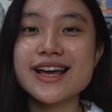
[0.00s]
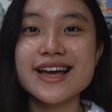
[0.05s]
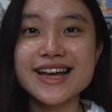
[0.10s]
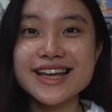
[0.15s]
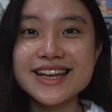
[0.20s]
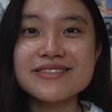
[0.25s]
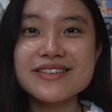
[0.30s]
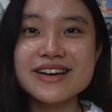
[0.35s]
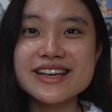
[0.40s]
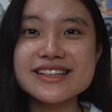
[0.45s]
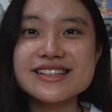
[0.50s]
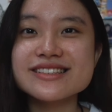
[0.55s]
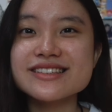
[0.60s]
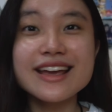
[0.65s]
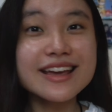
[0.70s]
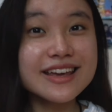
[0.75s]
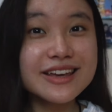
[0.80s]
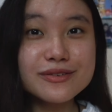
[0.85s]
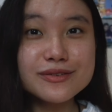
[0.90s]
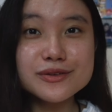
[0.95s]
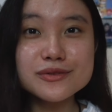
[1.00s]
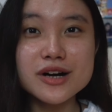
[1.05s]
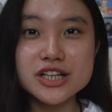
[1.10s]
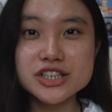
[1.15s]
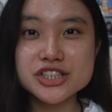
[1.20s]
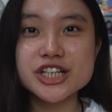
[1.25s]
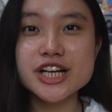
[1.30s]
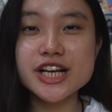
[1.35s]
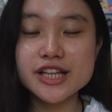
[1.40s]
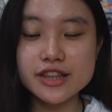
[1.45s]
Anyways, thank you for
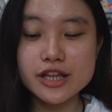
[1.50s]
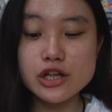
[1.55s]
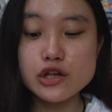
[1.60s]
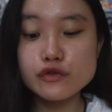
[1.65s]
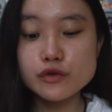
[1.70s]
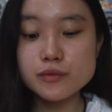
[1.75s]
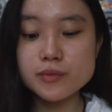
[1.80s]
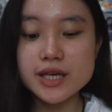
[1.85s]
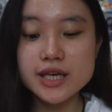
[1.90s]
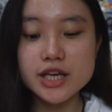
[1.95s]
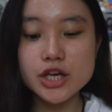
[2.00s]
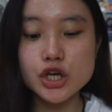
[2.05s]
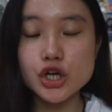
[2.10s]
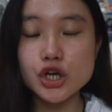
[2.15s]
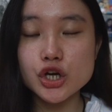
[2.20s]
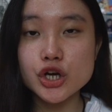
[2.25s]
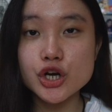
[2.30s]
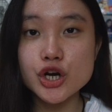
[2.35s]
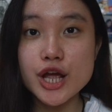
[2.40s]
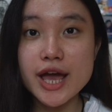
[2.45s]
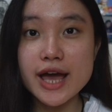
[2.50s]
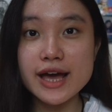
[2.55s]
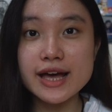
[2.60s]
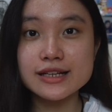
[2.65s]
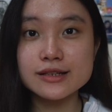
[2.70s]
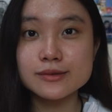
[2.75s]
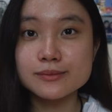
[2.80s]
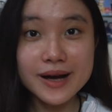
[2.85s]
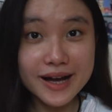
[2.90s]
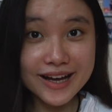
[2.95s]
watching, thank you for being here,
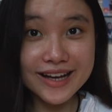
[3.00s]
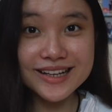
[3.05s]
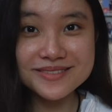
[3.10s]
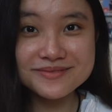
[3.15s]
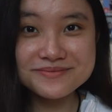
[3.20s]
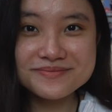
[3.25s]
and bye!